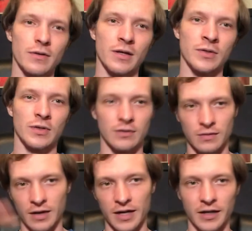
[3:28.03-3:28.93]
this
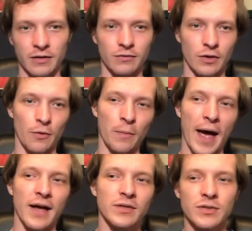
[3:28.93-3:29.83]
and kind of go
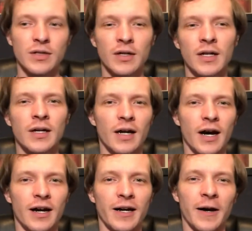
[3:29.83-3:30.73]
past.
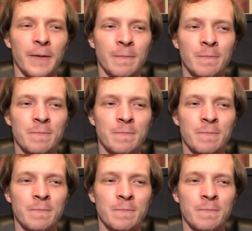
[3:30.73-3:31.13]
But